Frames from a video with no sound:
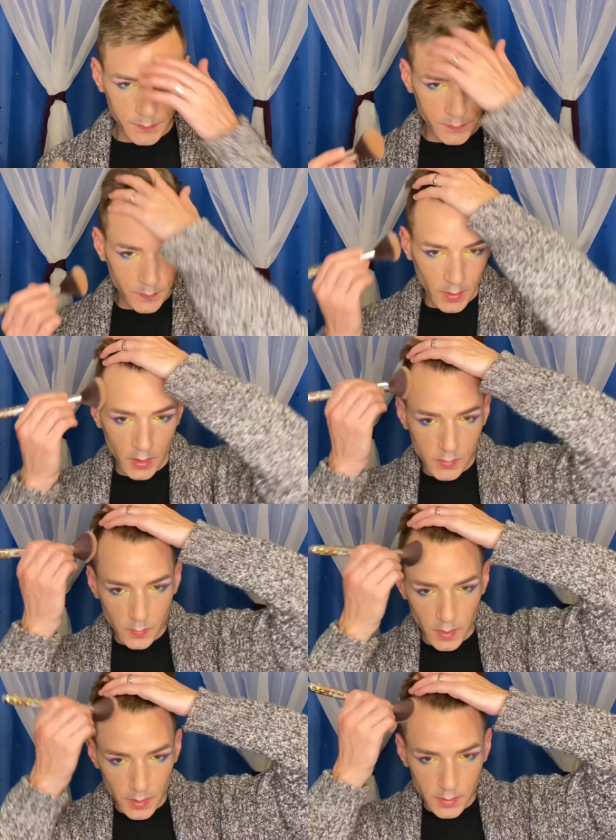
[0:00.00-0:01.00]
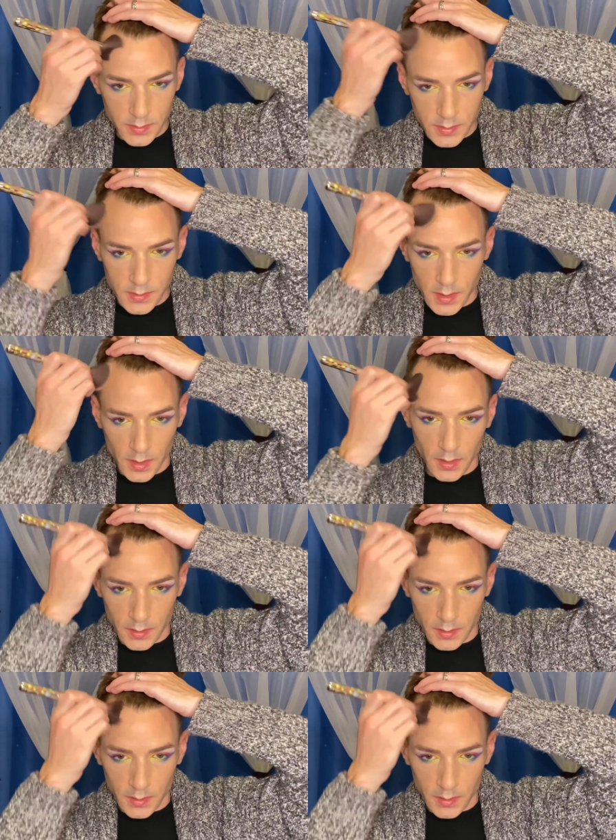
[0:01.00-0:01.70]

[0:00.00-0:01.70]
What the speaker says: It gets worse. Like,